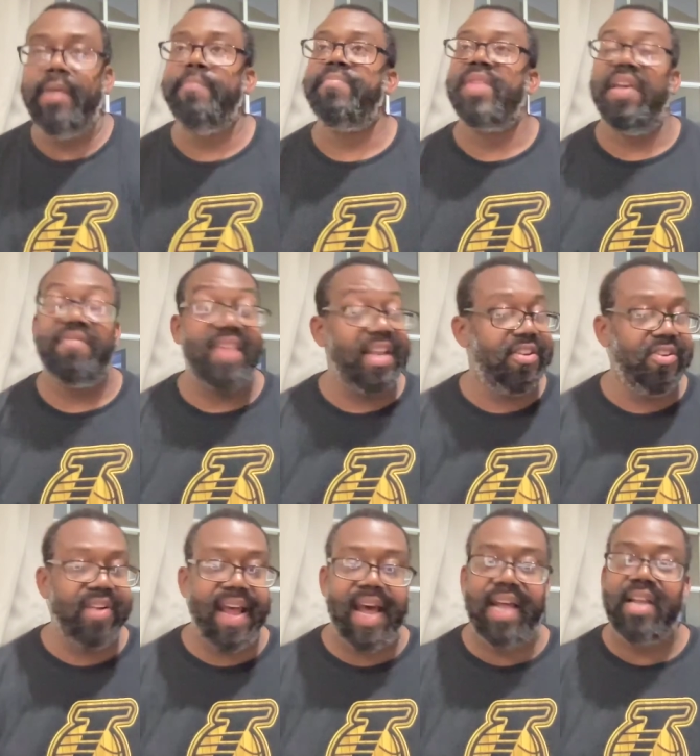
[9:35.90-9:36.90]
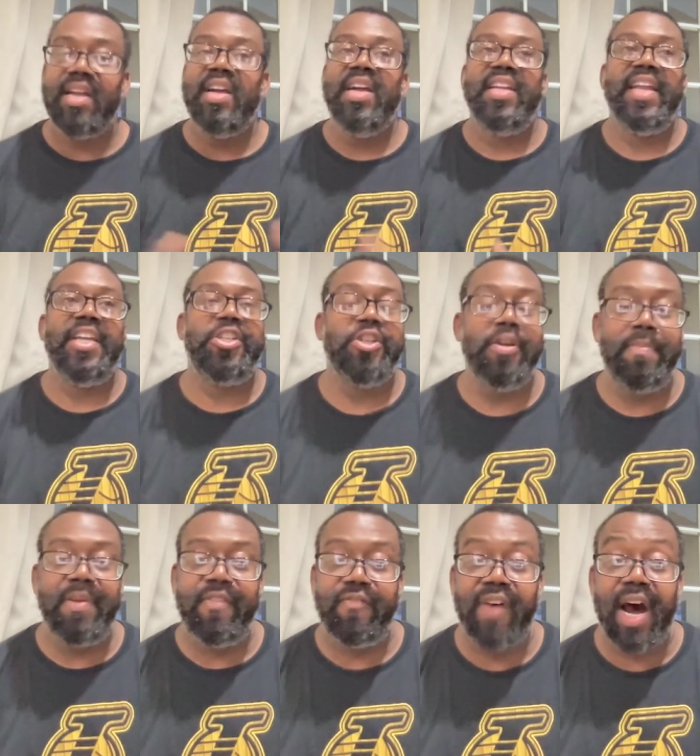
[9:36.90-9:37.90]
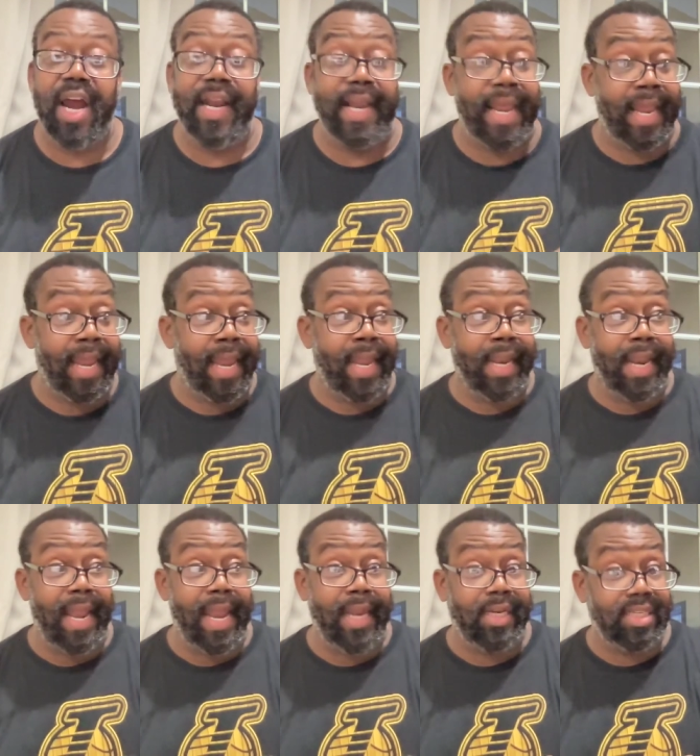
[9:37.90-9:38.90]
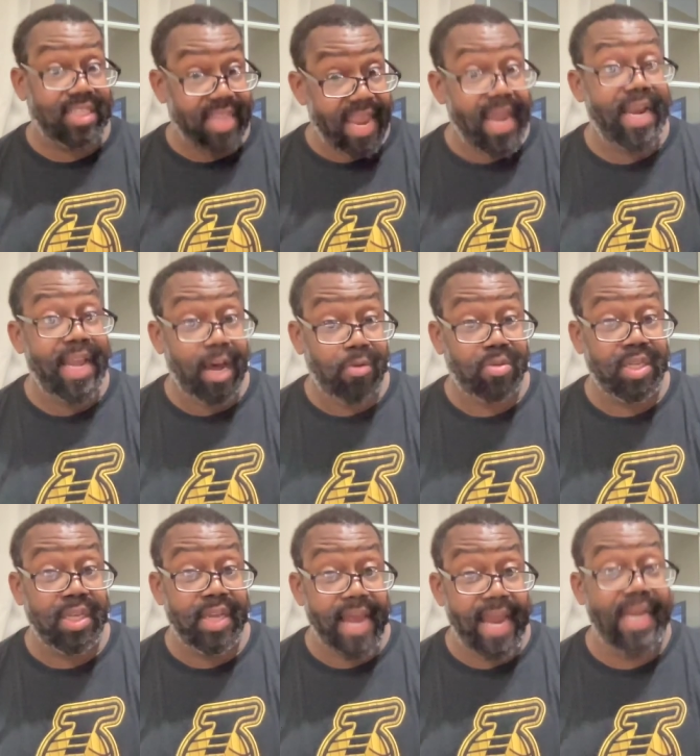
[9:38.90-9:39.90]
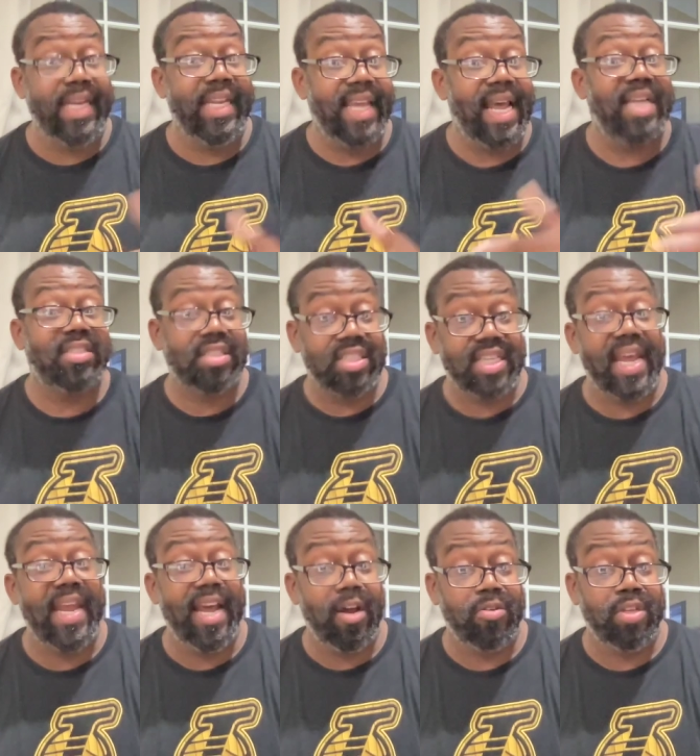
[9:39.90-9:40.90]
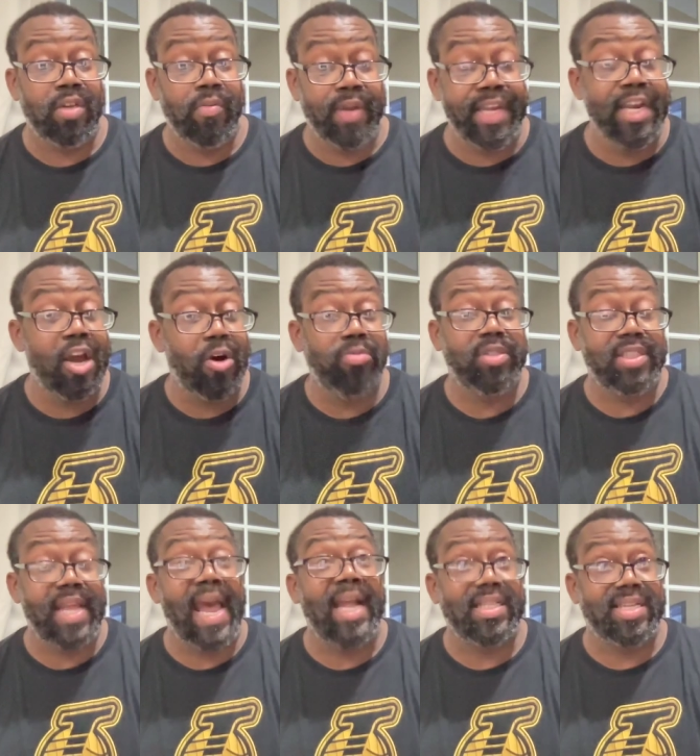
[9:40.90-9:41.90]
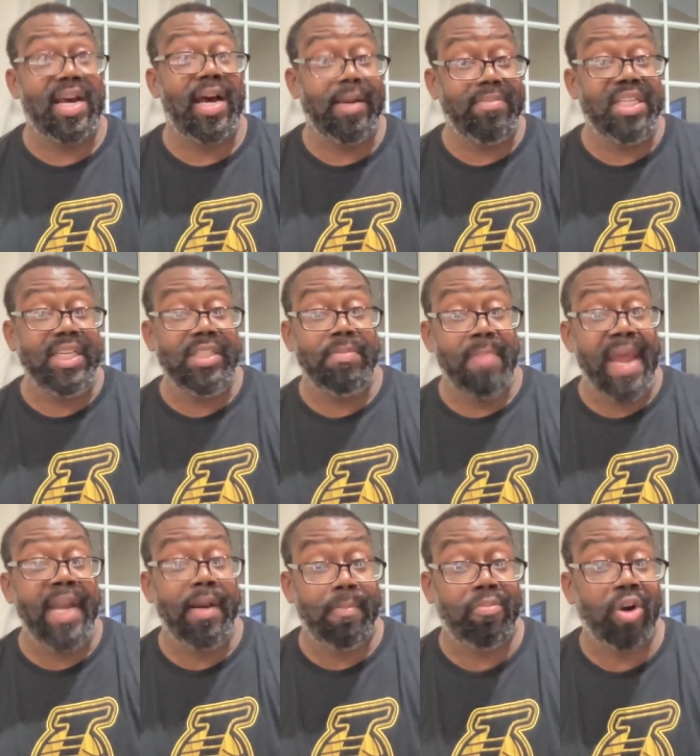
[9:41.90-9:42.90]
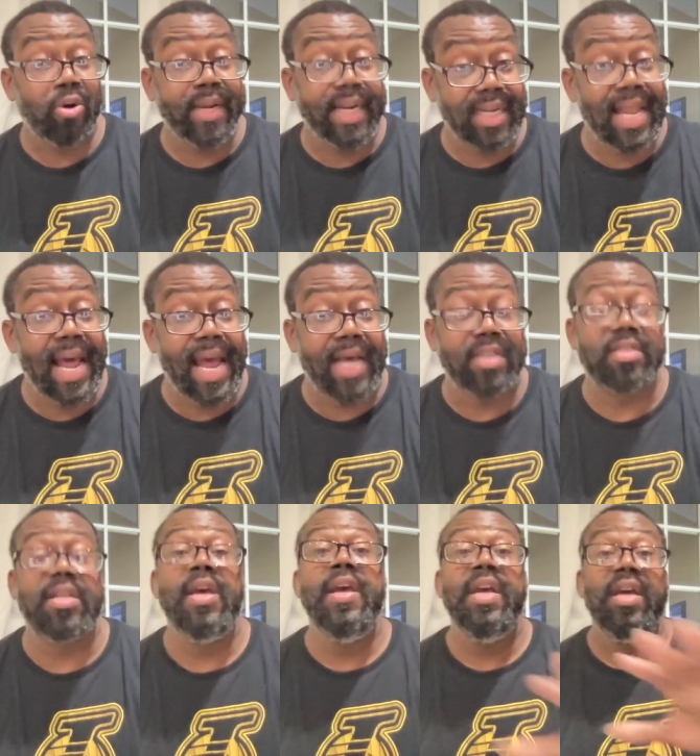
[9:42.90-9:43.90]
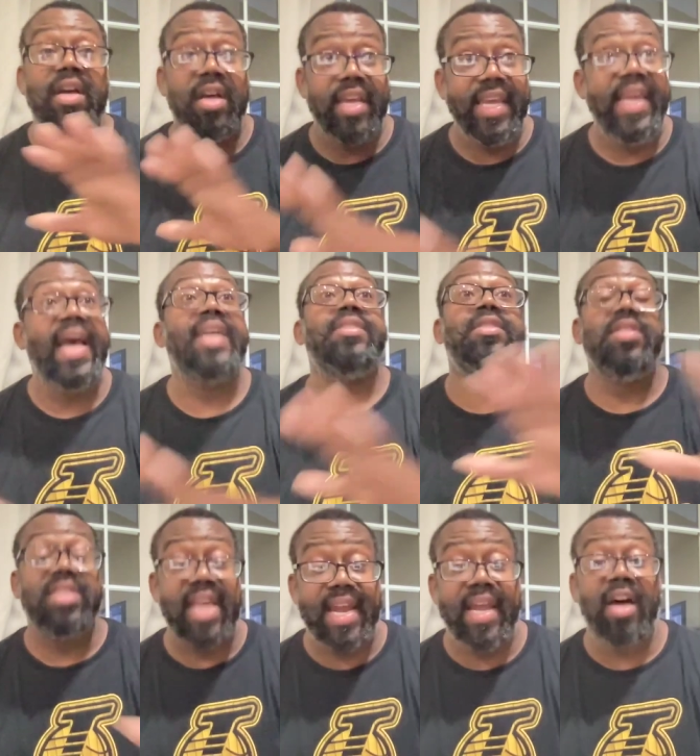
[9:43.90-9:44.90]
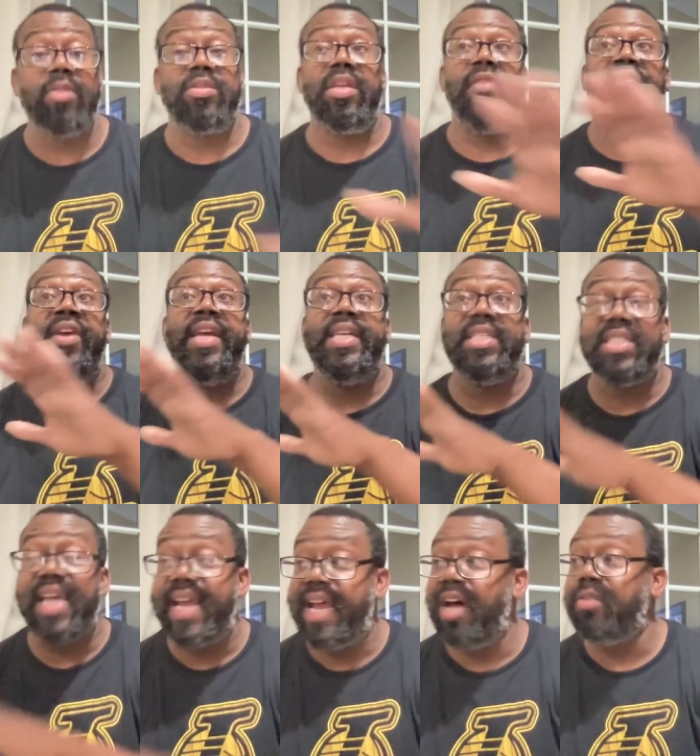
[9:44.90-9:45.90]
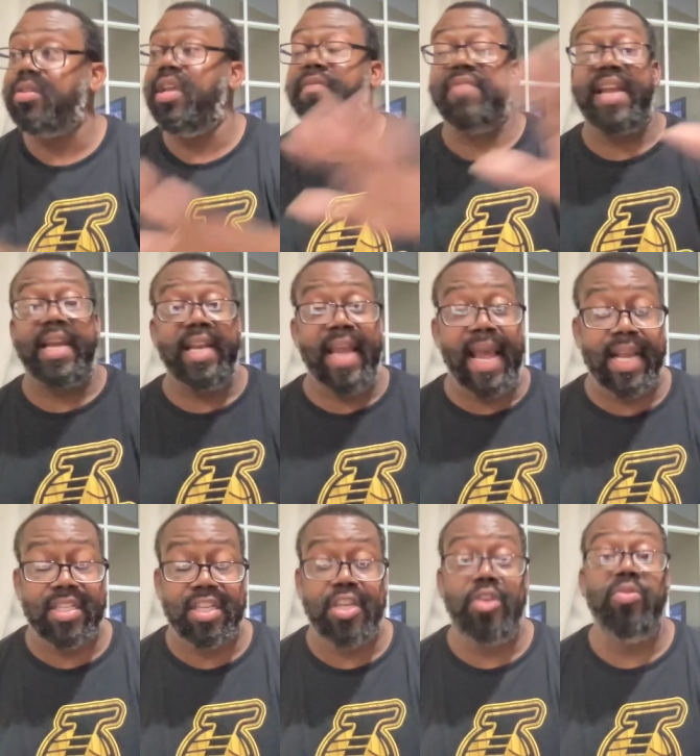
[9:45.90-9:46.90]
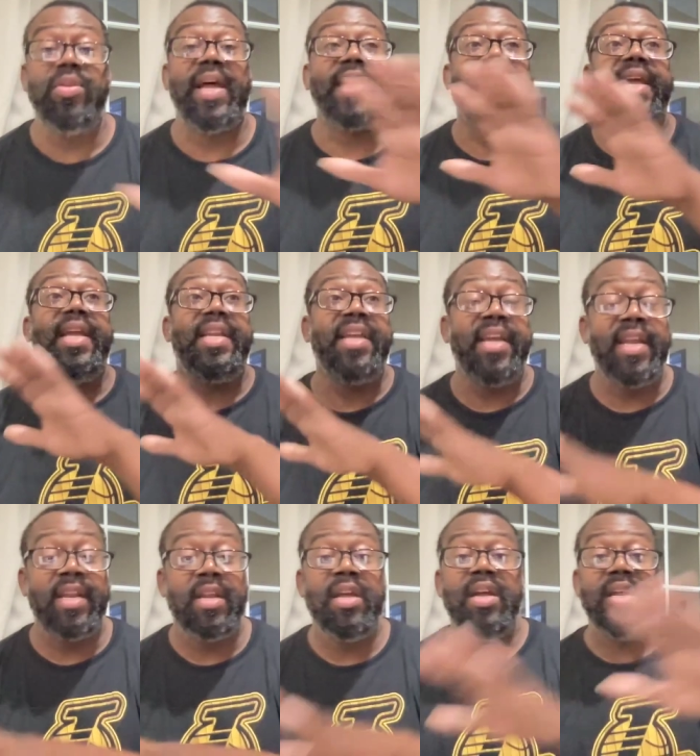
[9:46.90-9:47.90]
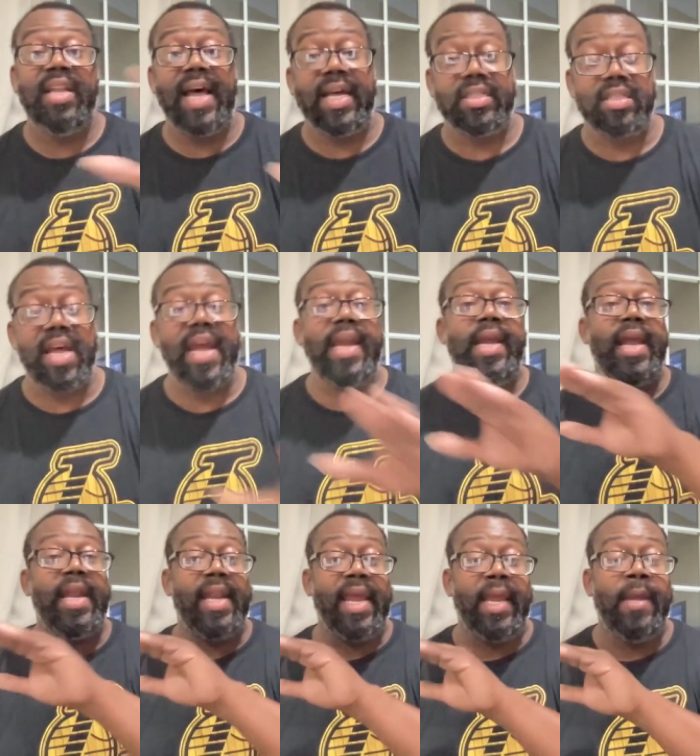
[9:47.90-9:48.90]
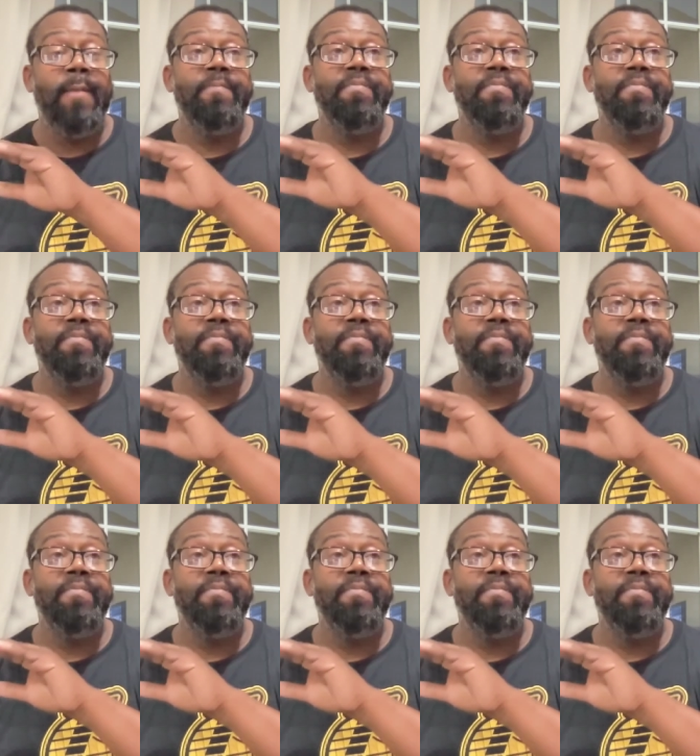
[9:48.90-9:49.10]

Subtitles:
If they do that, they should be fine and stand healthy. AD has to stay healthy. We know at times he's made of broken glass. He has to stay healthy. If he can stay healthy, if they can execute like they did last night and they